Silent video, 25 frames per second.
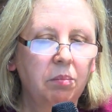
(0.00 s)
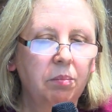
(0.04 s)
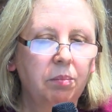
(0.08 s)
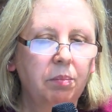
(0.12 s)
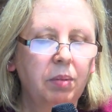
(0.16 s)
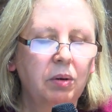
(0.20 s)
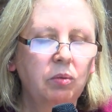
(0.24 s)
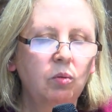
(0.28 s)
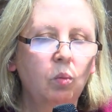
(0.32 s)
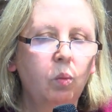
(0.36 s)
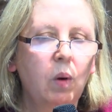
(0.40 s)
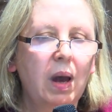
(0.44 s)

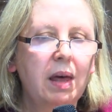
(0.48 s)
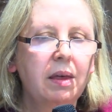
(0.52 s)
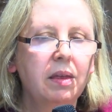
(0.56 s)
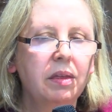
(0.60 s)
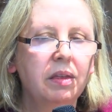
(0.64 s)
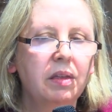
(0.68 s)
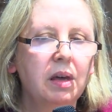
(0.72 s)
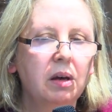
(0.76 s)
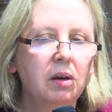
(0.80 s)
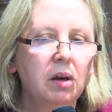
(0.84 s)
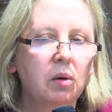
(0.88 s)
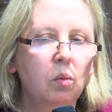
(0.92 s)
But
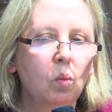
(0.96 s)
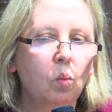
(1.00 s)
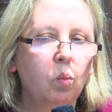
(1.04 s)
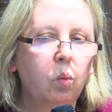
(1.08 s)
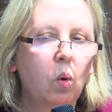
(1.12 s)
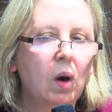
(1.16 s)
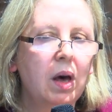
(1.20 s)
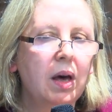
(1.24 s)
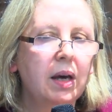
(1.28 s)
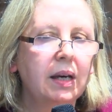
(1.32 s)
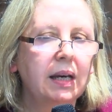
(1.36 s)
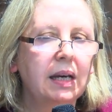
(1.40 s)
whether
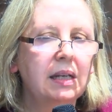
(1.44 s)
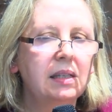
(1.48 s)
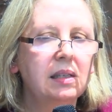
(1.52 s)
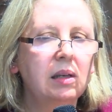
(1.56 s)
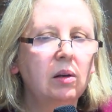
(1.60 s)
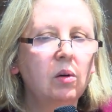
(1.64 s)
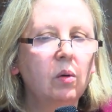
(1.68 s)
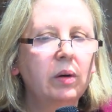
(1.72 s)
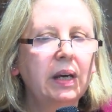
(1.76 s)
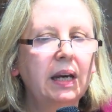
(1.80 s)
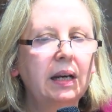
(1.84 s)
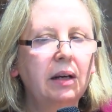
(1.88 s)
work is
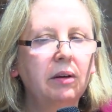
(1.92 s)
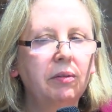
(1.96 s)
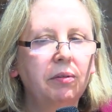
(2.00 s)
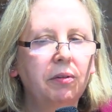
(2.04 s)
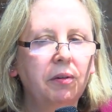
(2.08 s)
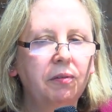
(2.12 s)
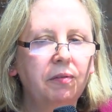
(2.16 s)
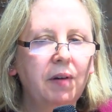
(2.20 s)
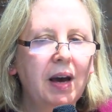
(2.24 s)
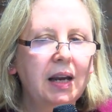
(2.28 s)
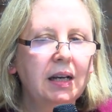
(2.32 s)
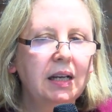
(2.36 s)
looking for
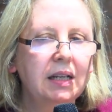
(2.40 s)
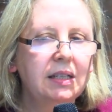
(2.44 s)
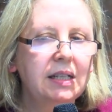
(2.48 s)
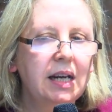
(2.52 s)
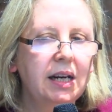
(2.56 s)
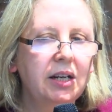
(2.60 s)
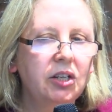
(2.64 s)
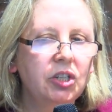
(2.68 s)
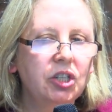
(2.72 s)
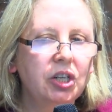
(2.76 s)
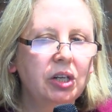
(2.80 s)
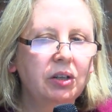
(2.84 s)

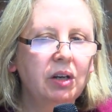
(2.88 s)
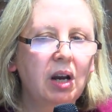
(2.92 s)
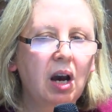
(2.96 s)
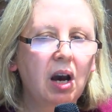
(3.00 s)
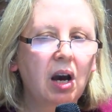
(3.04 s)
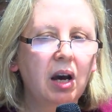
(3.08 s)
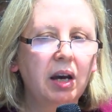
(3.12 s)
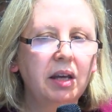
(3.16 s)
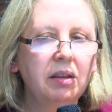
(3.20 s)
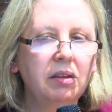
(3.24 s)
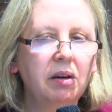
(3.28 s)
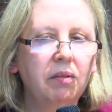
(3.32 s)
validation
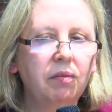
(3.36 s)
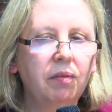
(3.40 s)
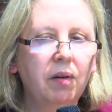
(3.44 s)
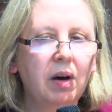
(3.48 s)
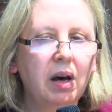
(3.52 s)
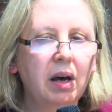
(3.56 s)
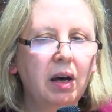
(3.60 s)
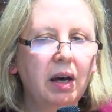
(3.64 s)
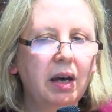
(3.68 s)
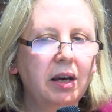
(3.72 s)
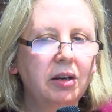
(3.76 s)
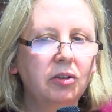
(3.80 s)
either
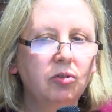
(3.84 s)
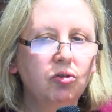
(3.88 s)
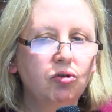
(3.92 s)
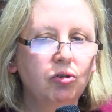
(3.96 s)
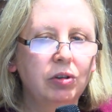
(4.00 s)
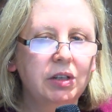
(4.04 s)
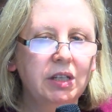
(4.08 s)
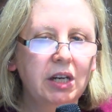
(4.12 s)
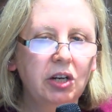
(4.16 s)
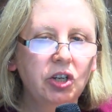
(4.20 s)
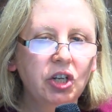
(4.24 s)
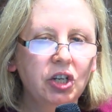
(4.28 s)
via
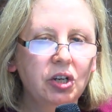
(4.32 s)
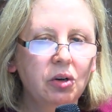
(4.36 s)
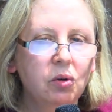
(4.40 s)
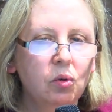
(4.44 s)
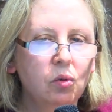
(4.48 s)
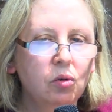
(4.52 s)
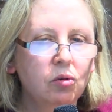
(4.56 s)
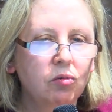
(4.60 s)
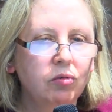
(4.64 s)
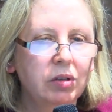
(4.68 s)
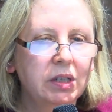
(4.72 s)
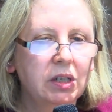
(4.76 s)

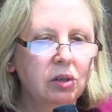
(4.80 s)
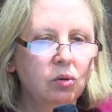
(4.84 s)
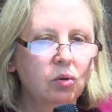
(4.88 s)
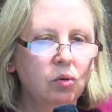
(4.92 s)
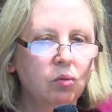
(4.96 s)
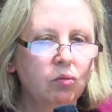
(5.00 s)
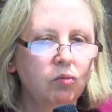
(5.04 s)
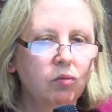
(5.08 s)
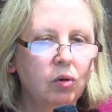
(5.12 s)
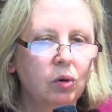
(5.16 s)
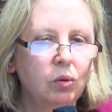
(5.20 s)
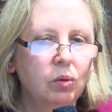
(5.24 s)
traditional critical
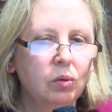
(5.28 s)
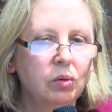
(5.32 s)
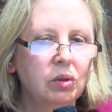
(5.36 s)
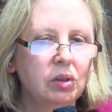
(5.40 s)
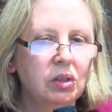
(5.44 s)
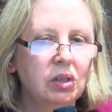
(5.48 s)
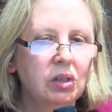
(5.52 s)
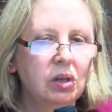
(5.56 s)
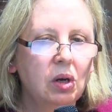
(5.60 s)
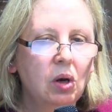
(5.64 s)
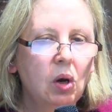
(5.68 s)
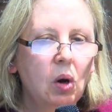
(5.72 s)

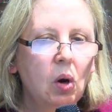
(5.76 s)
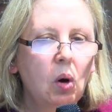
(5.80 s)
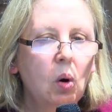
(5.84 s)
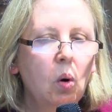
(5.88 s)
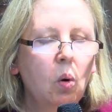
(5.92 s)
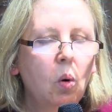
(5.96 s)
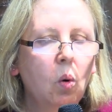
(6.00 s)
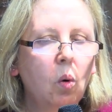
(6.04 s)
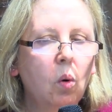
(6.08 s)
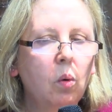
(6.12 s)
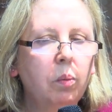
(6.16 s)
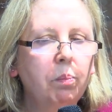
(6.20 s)
routes
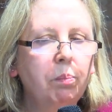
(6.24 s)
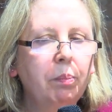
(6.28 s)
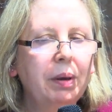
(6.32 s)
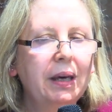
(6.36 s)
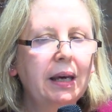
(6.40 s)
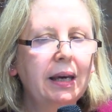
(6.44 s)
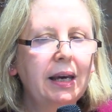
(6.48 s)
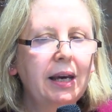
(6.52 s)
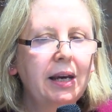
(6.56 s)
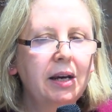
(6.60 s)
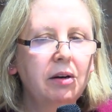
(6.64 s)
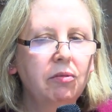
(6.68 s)
or
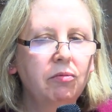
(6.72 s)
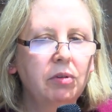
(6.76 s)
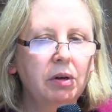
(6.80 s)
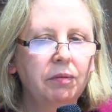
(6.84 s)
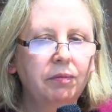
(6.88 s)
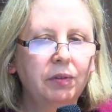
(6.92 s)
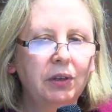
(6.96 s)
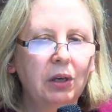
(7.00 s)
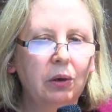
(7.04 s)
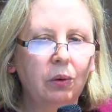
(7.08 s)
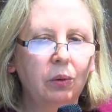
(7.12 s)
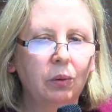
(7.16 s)
peer
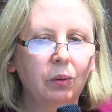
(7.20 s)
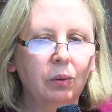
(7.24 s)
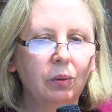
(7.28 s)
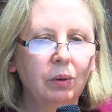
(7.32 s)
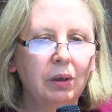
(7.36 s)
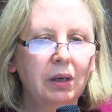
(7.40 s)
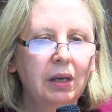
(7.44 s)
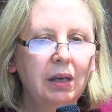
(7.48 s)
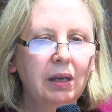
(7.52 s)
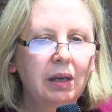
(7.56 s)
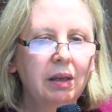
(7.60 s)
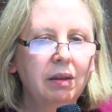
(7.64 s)
review
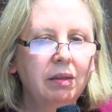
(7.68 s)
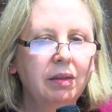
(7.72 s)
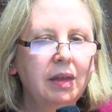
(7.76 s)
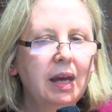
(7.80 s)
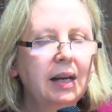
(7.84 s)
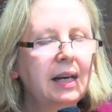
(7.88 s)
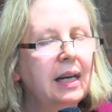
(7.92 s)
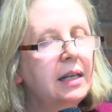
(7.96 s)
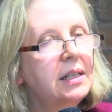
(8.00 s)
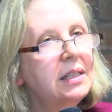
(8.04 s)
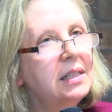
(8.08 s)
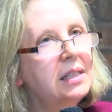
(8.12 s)

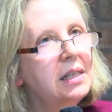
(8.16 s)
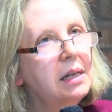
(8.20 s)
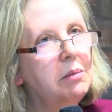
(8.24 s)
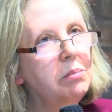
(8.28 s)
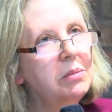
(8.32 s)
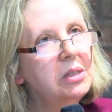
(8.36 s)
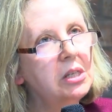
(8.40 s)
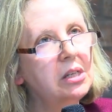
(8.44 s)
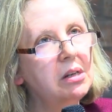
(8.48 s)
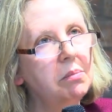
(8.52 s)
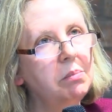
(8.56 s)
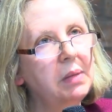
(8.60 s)
then it
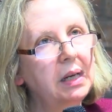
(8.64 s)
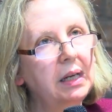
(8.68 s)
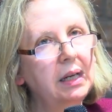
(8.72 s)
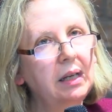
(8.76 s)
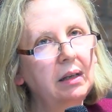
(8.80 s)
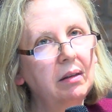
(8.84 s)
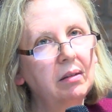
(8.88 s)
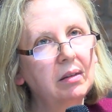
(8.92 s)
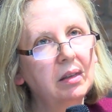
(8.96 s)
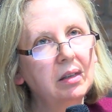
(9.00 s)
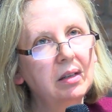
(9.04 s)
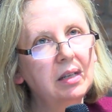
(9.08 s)
seems to
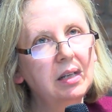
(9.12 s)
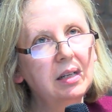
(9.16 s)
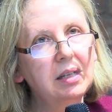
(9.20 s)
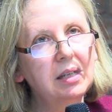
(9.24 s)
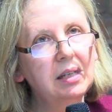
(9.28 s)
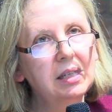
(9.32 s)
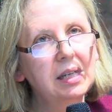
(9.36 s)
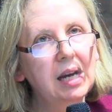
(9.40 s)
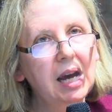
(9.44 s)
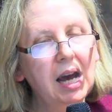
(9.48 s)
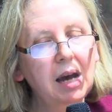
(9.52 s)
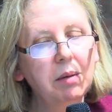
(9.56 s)
me that it
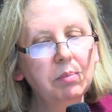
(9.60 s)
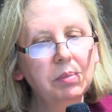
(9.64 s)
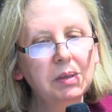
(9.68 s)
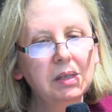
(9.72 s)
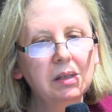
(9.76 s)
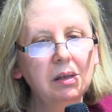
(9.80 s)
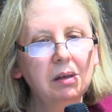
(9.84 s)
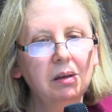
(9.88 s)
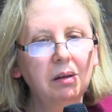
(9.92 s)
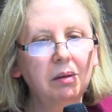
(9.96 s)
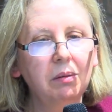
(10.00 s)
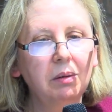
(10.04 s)
is
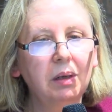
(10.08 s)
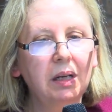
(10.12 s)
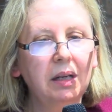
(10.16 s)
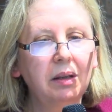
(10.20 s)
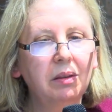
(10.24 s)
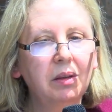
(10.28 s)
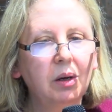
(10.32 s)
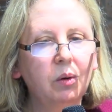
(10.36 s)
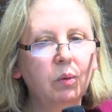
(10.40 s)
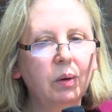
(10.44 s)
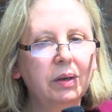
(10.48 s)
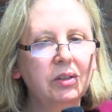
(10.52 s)
absolutely
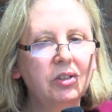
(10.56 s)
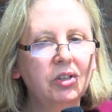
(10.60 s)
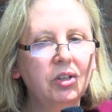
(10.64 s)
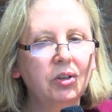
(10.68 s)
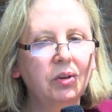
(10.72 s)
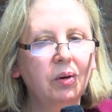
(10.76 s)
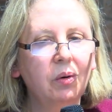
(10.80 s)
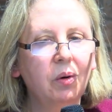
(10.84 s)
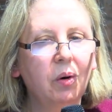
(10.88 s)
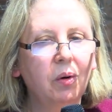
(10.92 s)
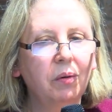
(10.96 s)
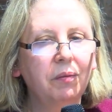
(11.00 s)
the question
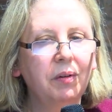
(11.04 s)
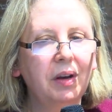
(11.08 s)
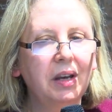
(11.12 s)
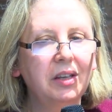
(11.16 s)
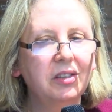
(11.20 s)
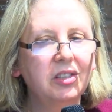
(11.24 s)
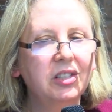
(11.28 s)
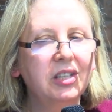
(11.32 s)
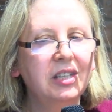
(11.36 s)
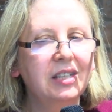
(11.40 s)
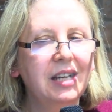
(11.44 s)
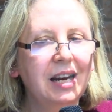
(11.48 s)
of
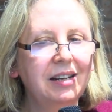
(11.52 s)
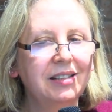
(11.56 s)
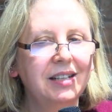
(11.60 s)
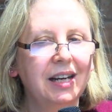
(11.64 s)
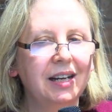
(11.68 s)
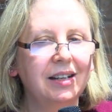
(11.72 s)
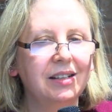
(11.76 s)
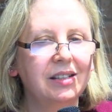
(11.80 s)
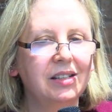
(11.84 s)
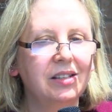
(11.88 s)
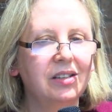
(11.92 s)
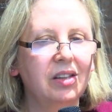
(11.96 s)

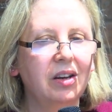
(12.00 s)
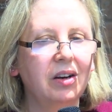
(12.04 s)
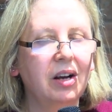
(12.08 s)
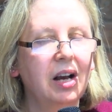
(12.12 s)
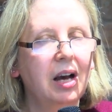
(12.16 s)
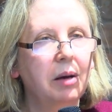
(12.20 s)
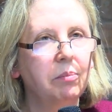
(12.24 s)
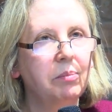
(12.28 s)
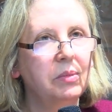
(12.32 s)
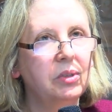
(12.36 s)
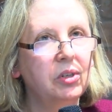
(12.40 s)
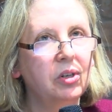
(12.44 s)
aesthetics that
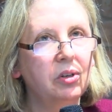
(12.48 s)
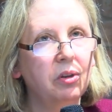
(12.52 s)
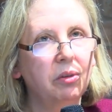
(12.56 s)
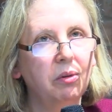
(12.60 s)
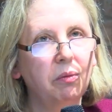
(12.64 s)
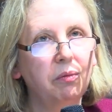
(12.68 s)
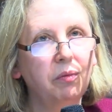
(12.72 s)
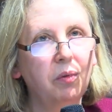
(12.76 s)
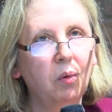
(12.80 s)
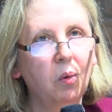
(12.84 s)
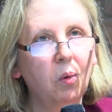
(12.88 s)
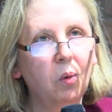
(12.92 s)
comes to the
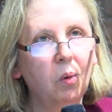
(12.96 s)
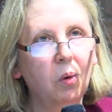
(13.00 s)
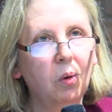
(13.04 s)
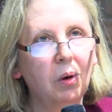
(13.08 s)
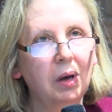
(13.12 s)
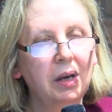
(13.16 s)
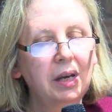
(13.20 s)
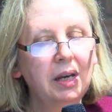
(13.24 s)
fore